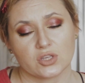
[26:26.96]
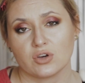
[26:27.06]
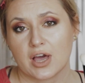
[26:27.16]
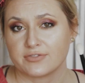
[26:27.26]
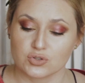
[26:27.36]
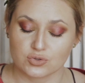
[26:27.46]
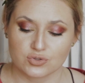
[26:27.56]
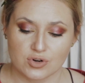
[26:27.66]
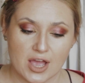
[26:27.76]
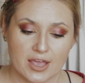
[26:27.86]
you have to
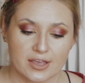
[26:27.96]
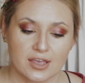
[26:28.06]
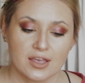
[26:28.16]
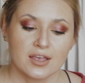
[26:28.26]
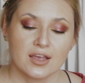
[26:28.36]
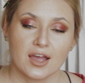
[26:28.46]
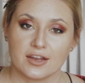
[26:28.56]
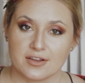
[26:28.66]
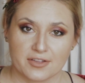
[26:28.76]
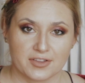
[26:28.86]
try
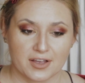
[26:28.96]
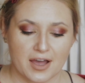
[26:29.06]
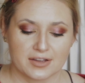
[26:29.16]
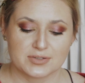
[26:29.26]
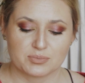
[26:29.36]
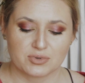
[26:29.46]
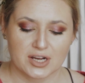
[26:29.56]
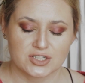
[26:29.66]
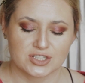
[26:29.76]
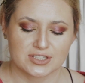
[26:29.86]
another kind of
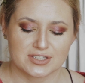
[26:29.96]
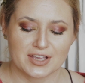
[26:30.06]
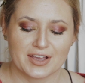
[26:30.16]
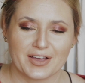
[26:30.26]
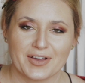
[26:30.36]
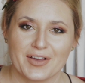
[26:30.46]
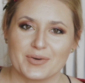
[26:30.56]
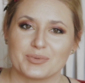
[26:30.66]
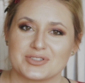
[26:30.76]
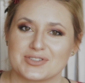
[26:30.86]
brushes
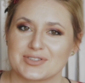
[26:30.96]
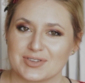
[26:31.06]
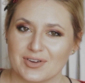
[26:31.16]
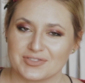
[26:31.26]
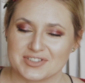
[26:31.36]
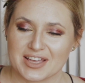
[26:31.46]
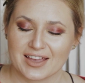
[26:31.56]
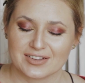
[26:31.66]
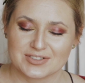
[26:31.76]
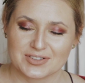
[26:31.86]
which is softer,
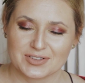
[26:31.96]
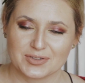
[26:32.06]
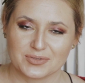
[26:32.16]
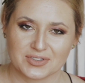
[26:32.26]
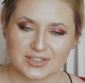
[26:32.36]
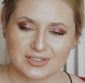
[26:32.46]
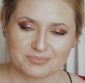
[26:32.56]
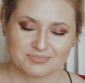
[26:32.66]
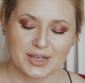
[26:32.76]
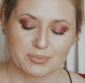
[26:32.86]
and you
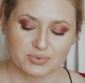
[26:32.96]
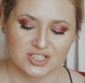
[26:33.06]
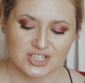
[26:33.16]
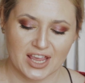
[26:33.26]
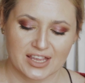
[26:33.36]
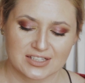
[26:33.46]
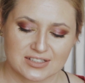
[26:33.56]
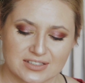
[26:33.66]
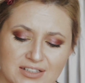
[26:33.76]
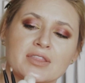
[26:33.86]
will appreciate
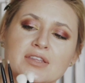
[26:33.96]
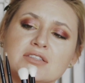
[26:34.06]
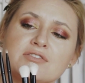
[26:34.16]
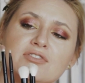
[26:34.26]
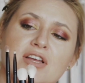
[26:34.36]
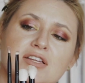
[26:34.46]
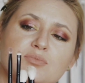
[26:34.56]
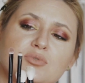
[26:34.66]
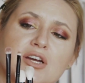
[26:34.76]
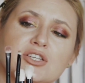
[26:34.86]
it. These flat
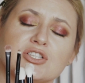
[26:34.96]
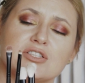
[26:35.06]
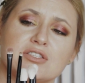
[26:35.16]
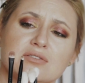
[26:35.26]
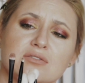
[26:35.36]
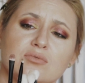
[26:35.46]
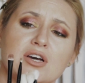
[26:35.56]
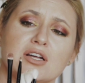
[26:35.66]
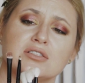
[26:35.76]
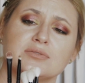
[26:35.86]
brushes,
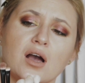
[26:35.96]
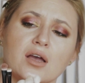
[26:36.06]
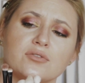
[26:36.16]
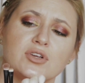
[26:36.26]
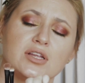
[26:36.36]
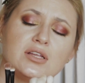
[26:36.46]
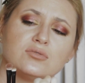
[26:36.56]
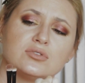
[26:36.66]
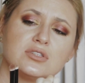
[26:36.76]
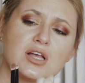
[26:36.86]
well, I really
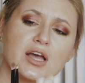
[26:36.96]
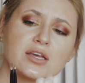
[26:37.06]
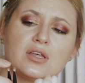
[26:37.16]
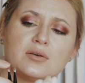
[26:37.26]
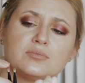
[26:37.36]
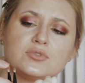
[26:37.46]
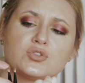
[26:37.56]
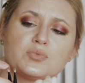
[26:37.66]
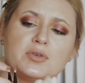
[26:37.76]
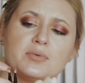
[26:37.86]
would like them
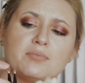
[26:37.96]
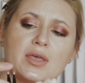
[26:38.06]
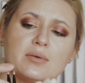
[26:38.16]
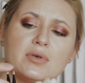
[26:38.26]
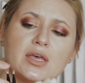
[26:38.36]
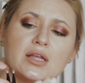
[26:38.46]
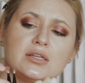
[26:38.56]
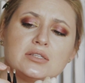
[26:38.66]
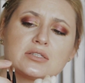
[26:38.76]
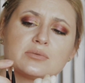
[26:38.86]
to be maybe a
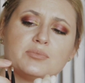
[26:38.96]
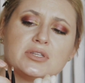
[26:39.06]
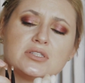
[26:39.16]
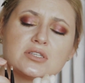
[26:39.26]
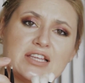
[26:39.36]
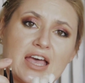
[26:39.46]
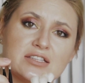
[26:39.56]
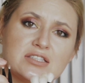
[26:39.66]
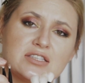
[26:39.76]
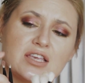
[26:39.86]
little bit
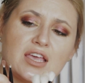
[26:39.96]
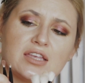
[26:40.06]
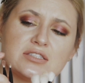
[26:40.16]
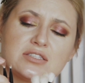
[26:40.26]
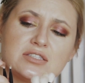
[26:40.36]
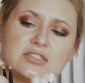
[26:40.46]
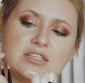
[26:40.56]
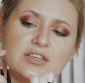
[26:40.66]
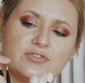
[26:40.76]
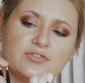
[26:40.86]
denser and
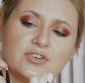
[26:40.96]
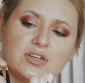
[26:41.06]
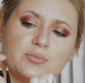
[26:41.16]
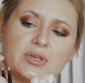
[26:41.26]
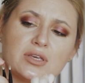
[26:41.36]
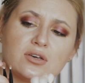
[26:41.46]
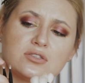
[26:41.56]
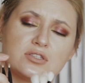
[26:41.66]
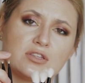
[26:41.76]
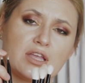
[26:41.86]
stiffer,
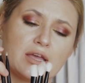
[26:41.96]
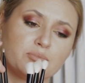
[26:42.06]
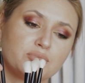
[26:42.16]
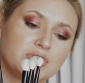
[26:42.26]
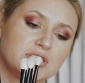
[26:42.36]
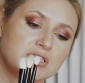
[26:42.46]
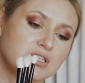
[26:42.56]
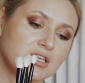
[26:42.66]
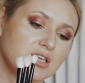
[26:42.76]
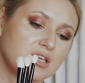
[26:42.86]
because they're
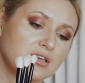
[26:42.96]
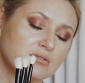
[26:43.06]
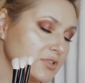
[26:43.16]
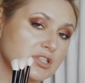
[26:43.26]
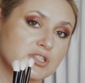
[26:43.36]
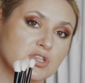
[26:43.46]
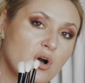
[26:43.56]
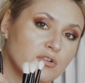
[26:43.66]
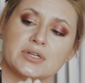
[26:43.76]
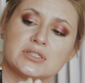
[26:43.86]
pretty
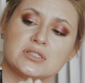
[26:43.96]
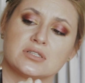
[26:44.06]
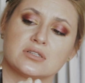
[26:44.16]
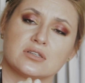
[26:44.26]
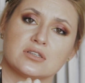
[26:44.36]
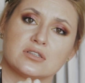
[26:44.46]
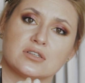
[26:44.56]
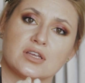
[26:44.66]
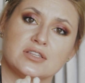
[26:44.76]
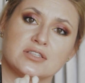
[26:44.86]
soft, but
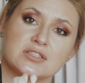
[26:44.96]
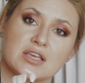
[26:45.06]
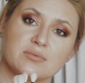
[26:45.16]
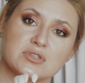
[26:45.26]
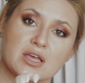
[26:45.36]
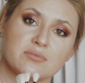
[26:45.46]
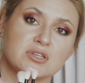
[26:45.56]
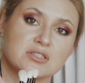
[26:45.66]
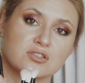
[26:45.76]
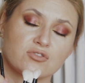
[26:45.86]
at the same time
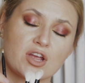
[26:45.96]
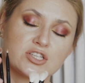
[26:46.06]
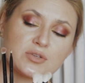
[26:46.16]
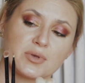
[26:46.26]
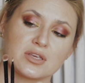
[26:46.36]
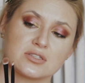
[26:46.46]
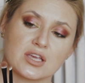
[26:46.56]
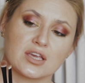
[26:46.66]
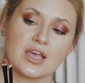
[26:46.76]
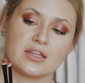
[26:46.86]
they scratch it, because
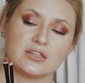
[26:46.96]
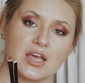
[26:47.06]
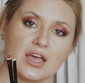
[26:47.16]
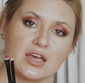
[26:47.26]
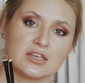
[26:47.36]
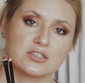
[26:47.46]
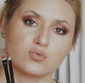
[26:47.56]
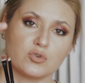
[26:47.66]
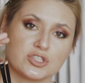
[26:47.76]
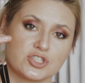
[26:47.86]
again the hairs
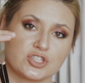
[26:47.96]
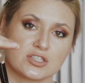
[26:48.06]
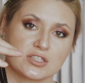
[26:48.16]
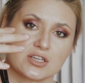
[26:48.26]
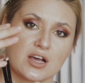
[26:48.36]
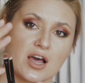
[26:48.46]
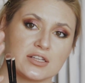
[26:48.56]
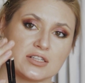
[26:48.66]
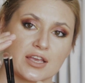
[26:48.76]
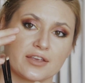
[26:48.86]
was just
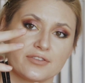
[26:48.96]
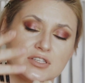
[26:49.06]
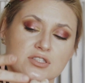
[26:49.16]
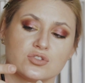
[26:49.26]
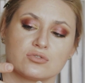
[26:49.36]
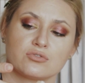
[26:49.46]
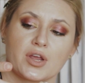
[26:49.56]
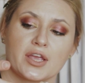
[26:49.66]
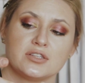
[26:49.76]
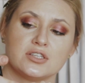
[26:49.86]
cut like this to
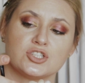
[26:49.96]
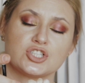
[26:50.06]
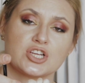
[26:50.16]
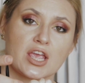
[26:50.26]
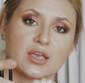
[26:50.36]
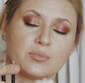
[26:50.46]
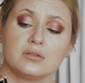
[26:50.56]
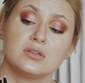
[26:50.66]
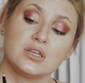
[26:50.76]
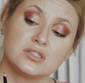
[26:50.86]
create the shape.
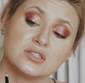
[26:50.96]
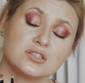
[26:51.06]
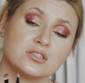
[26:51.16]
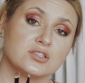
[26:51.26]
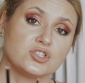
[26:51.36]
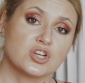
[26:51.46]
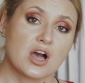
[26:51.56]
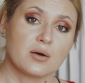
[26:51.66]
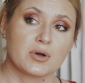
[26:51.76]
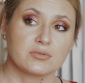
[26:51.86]
They does the
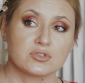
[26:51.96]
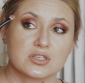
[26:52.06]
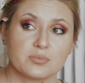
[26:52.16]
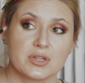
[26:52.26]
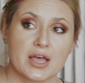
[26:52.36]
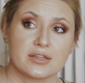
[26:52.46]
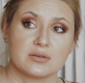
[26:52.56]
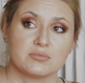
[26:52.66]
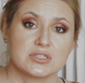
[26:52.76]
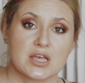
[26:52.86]
job. I was applying
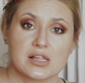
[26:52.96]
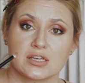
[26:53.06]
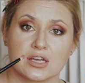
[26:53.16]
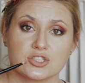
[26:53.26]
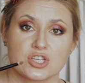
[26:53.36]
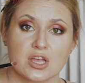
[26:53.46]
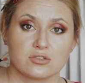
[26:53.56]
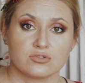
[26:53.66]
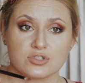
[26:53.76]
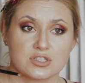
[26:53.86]
the metallic
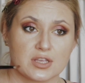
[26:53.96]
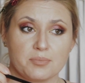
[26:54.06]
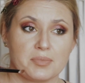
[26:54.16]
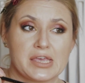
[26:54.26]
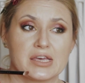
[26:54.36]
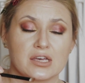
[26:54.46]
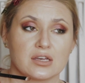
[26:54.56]
eyeshadows. They pick